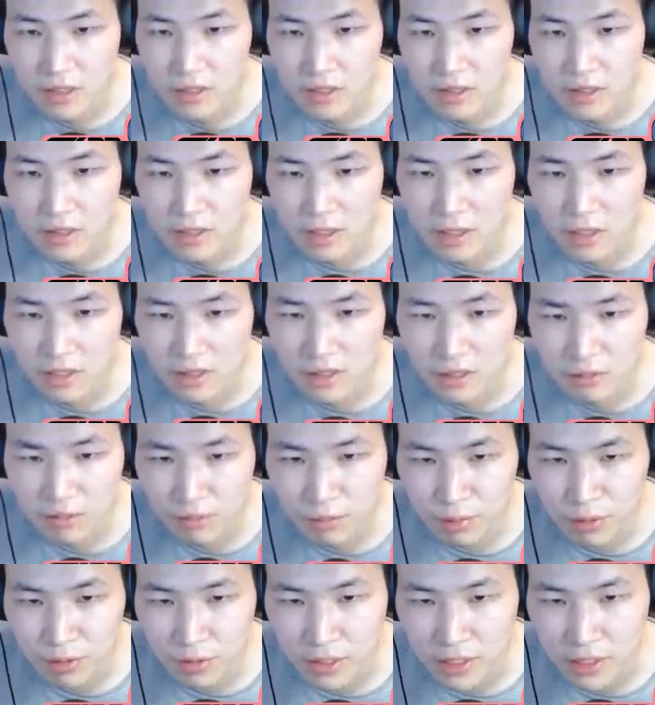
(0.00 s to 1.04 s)
Thanks for
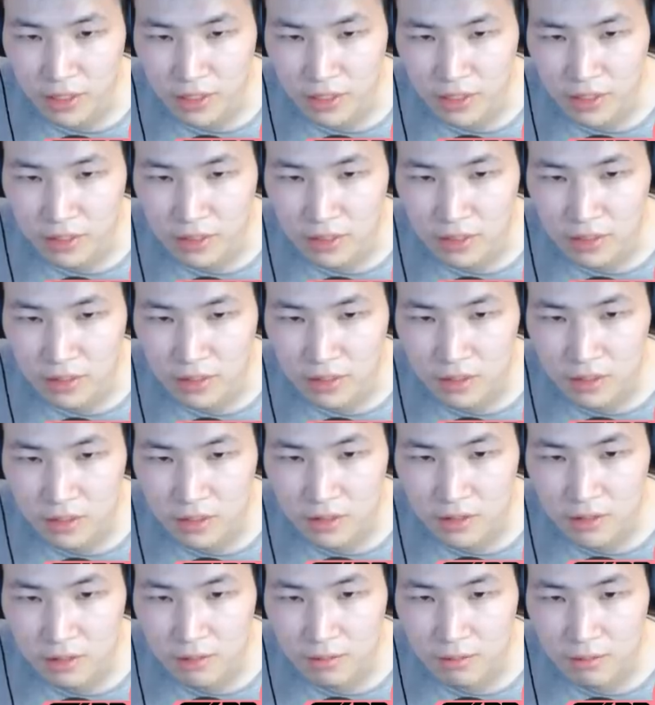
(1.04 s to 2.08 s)
playing.
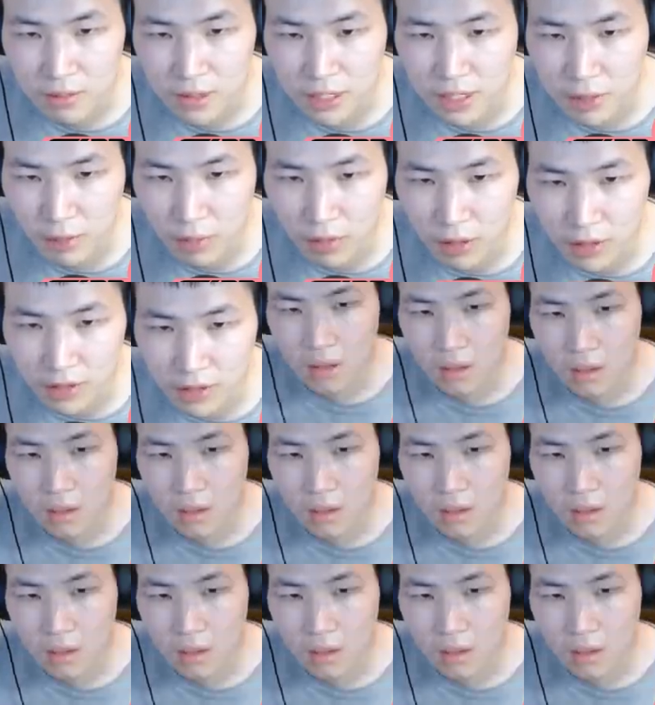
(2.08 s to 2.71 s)
He won.